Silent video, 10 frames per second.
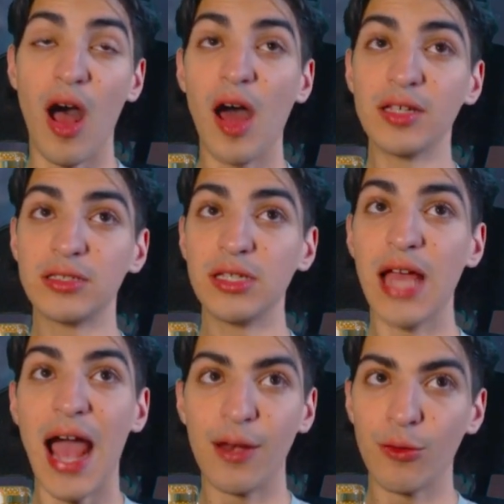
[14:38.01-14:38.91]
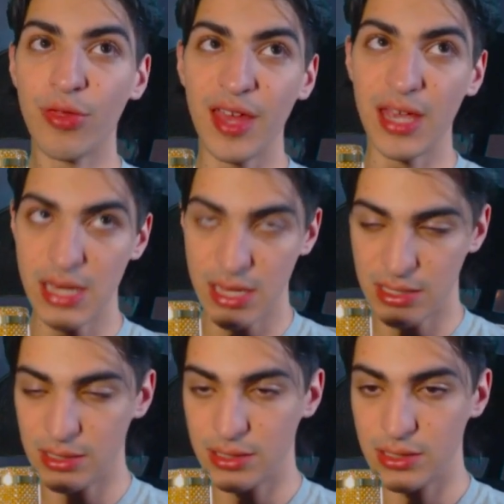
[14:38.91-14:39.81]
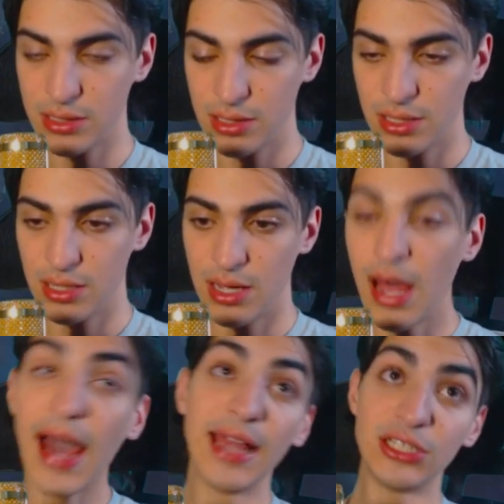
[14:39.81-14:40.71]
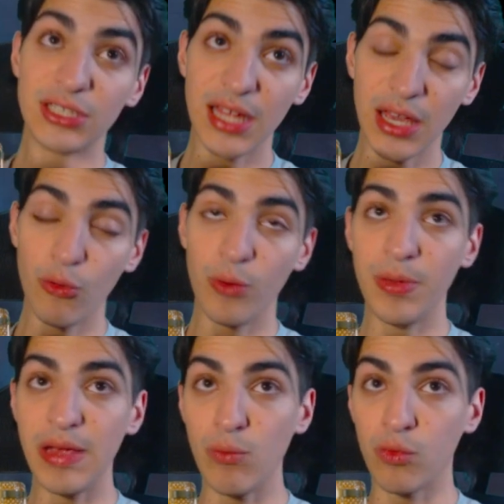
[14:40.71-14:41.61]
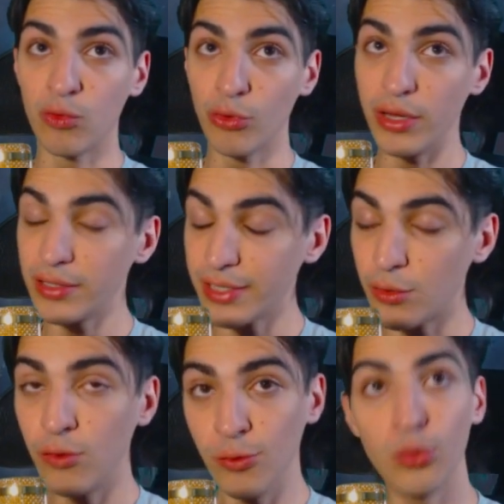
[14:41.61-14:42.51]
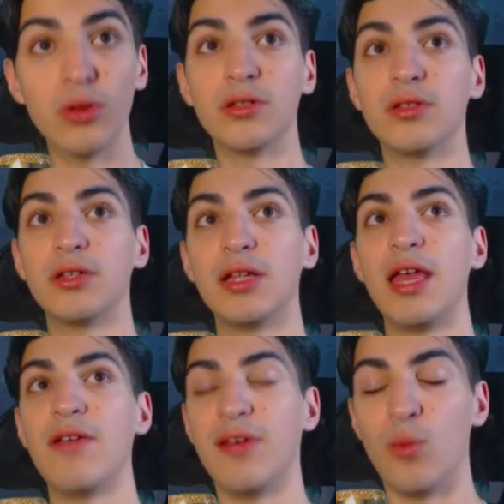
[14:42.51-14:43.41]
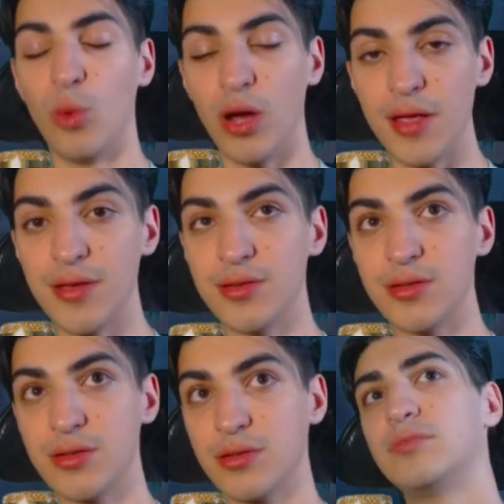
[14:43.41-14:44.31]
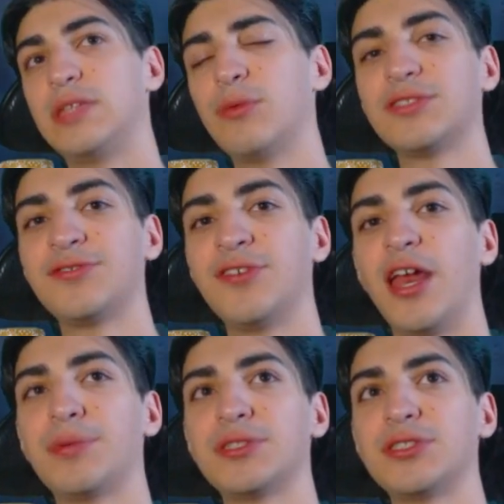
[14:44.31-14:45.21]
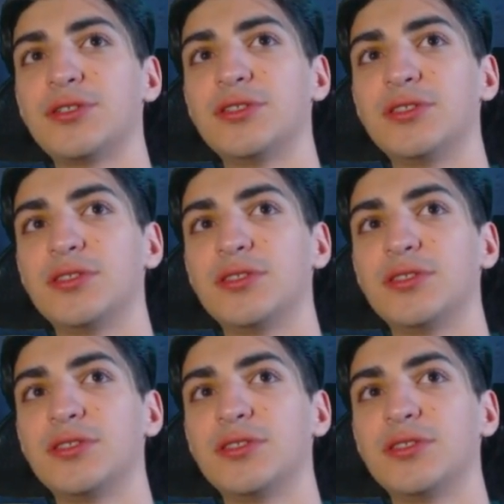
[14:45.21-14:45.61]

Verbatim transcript: Honestly, I don't think it is. I just think it would be really cool if it was. That was a fun episode.